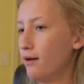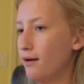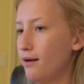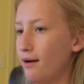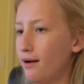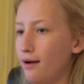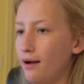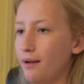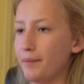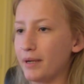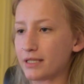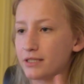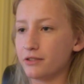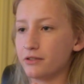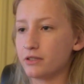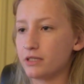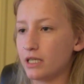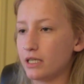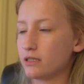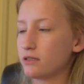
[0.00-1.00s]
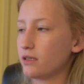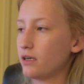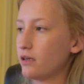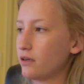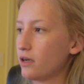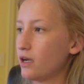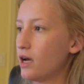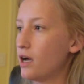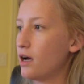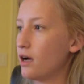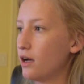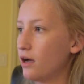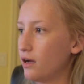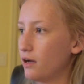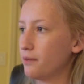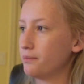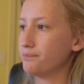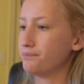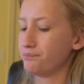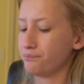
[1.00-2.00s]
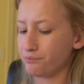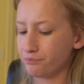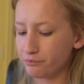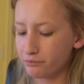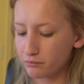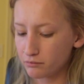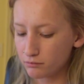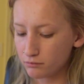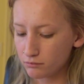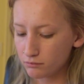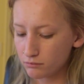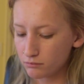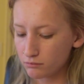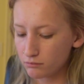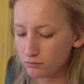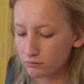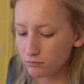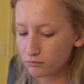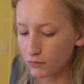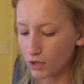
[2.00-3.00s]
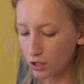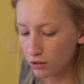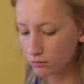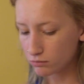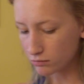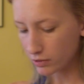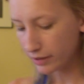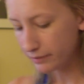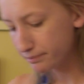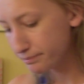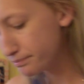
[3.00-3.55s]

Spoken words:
I mix those dates around. Oh, rip.